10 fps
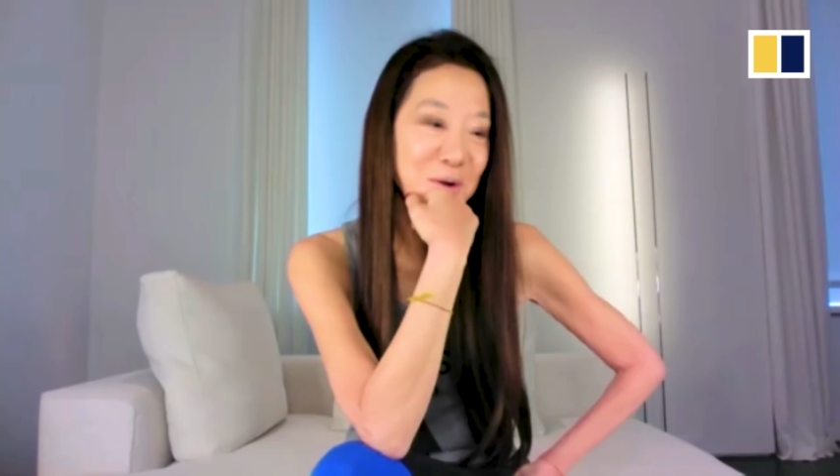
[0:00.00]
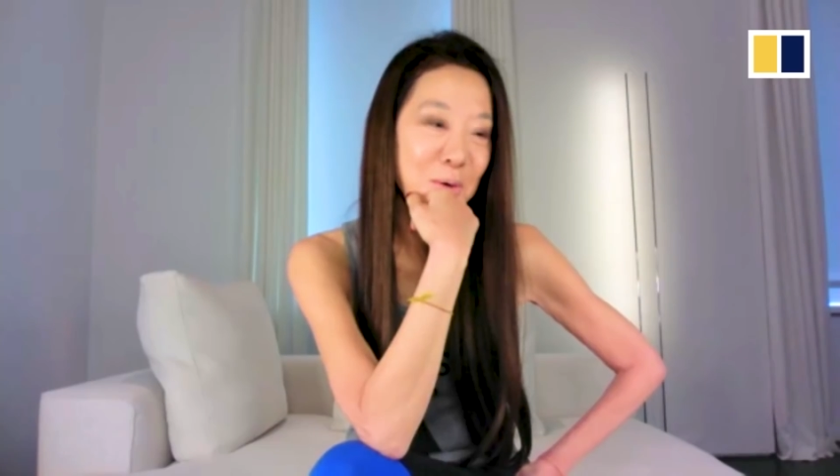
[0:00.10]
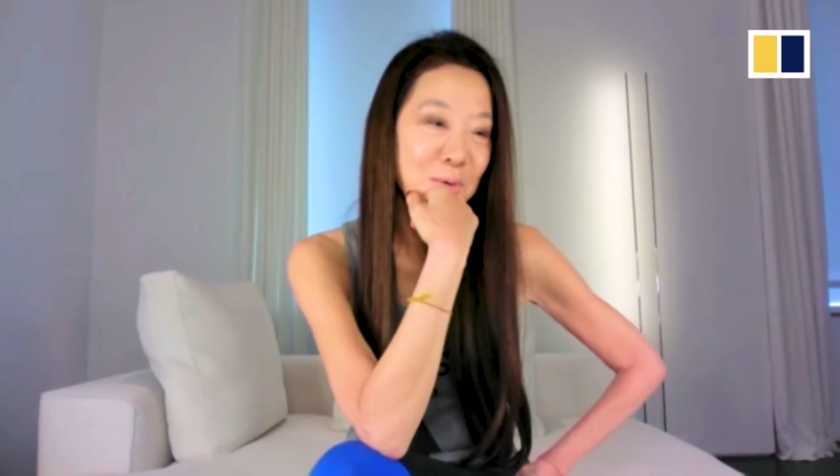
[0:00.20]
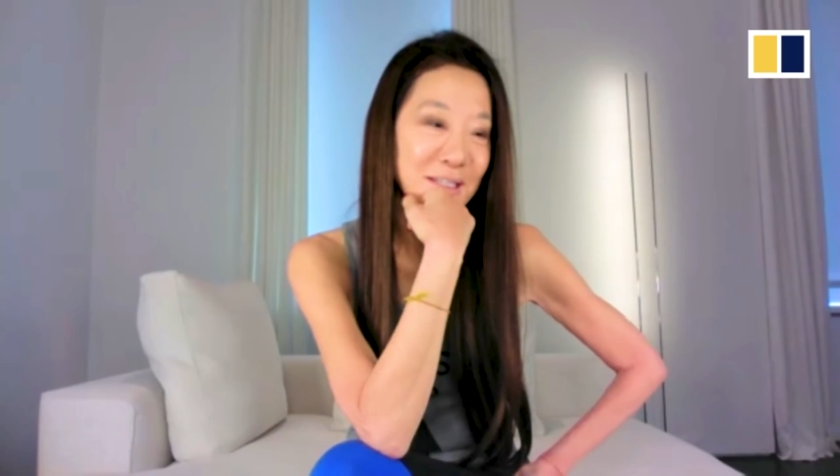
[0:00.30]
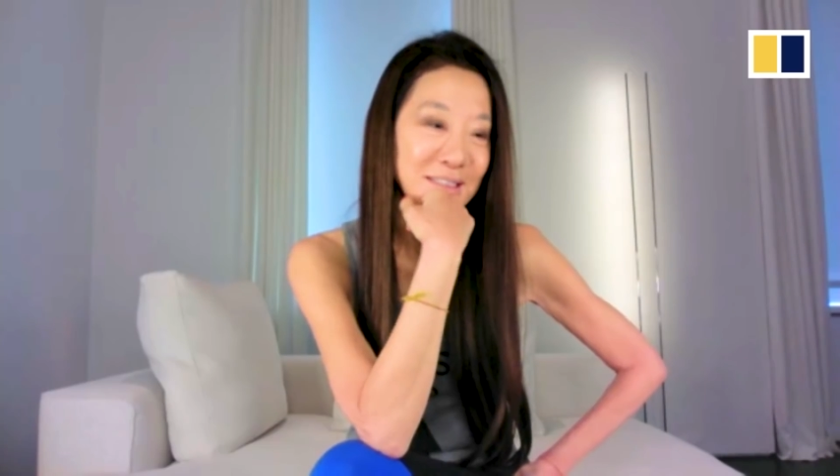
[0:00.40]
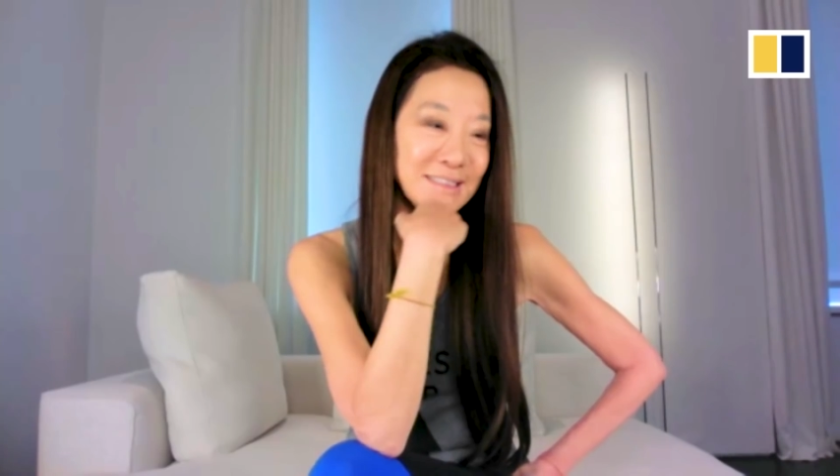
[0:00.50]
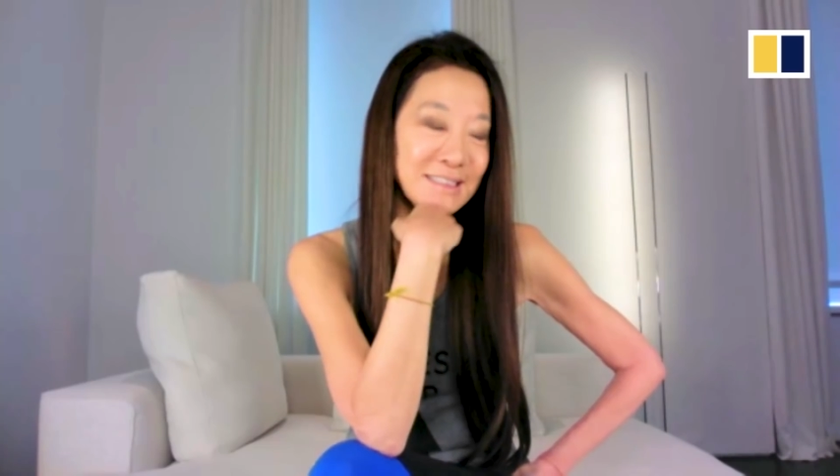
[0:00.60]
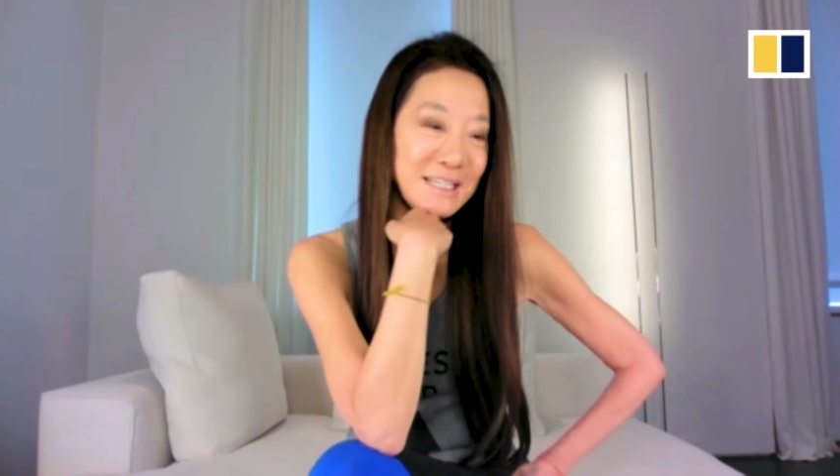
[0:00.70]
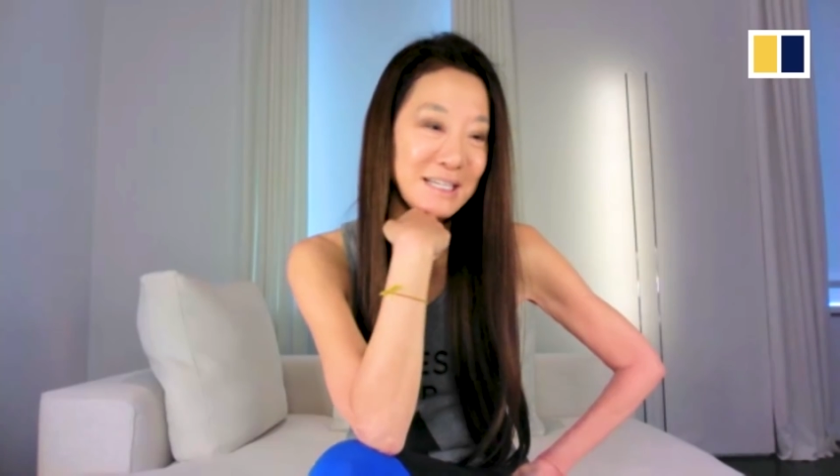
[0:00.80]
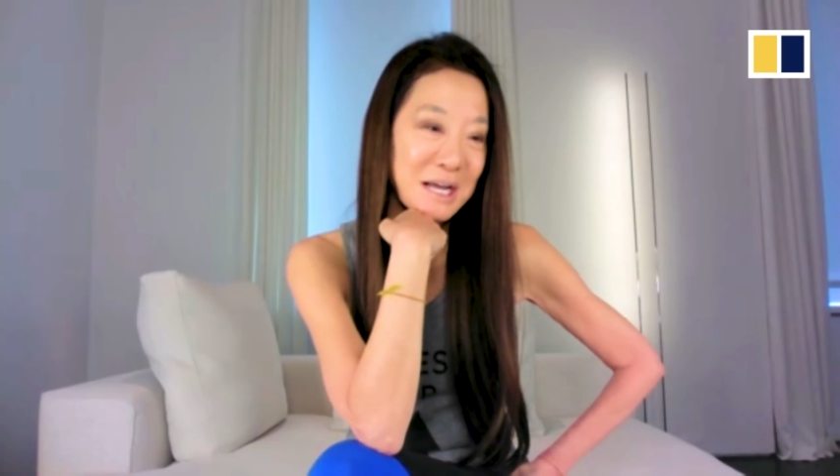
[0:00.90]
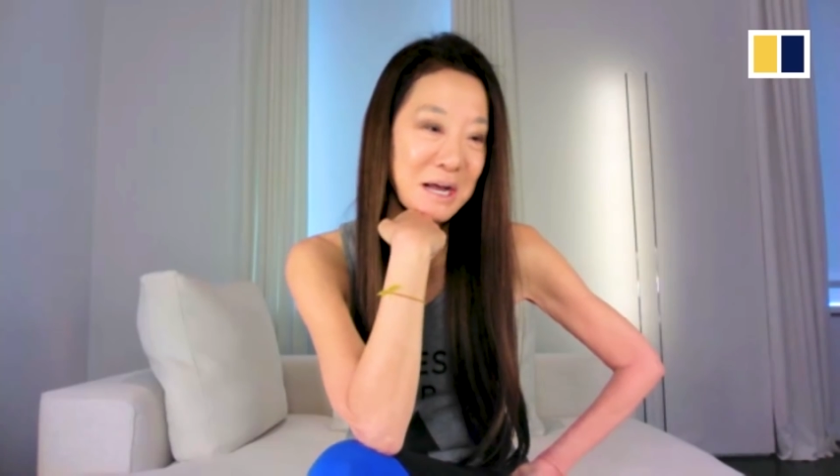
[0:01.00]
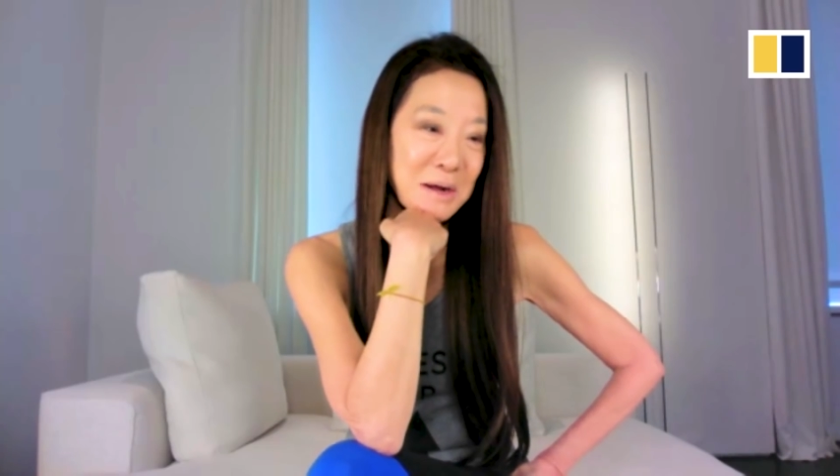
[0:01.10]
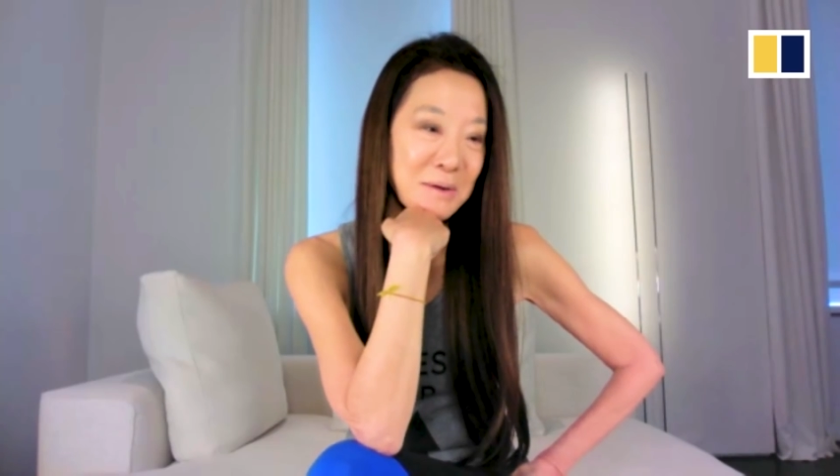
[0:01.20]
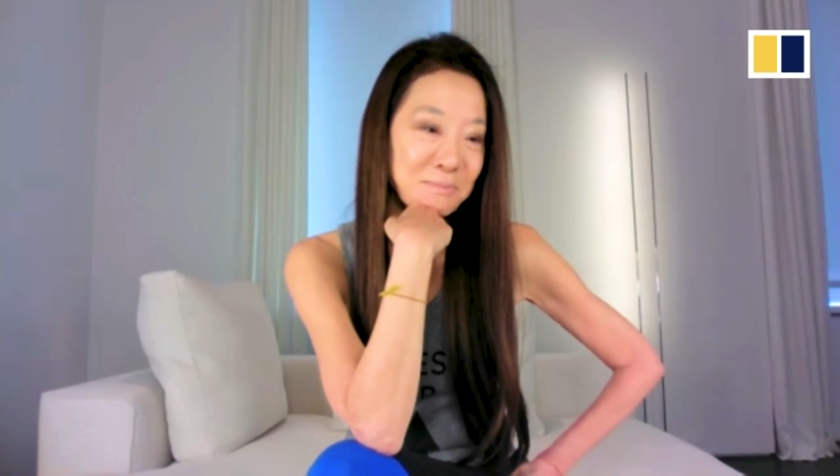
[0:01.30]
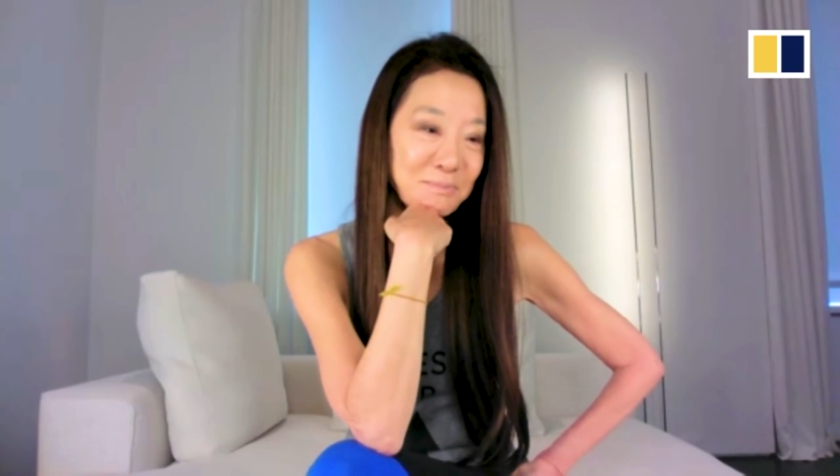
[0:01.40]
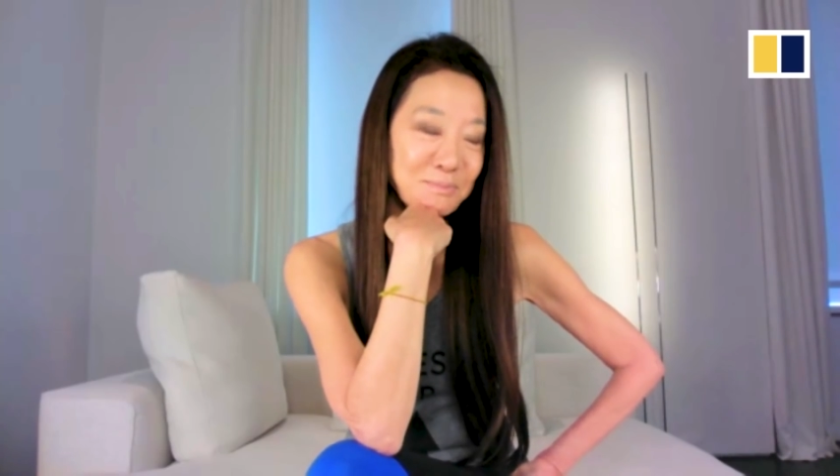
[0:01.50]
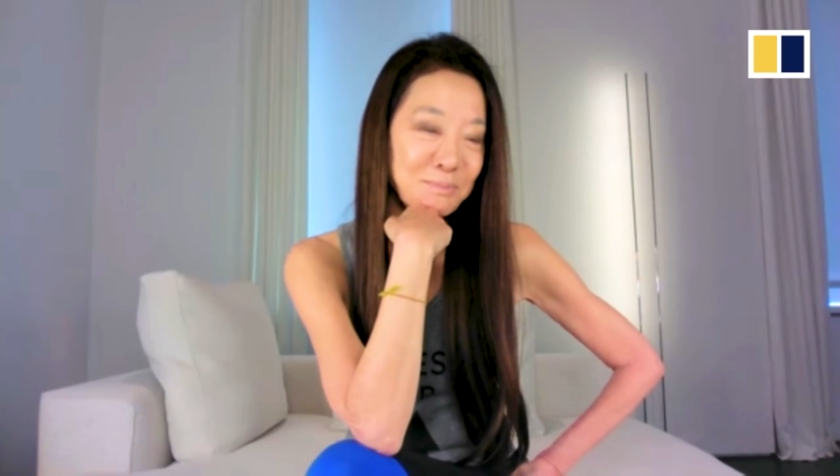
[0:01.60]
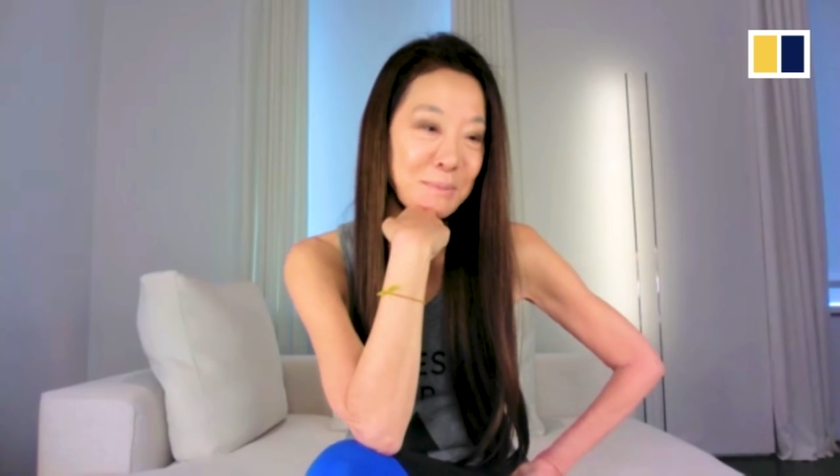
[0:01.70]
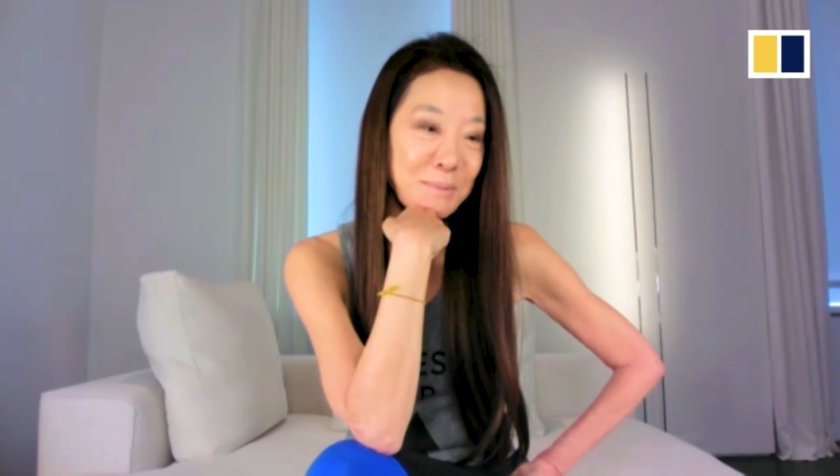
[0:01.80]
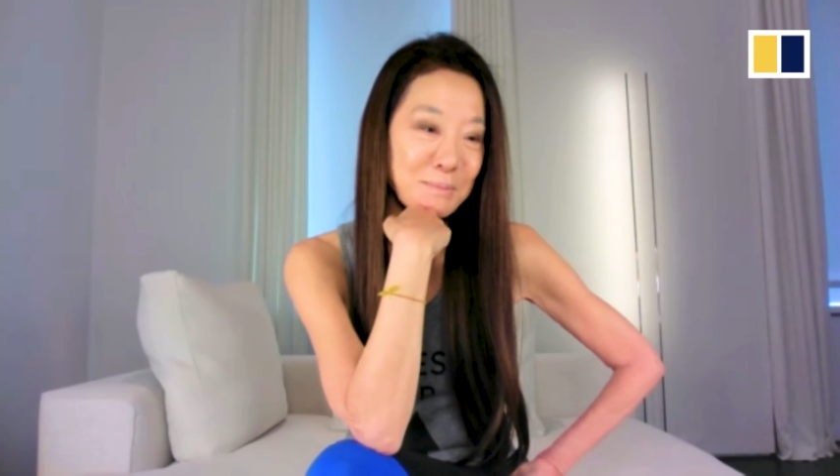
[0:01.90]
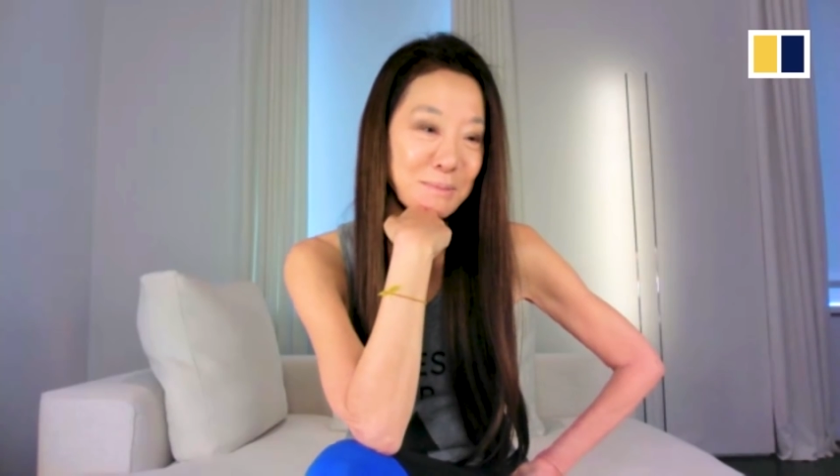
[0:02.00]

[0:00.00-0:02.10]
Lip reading: always see people in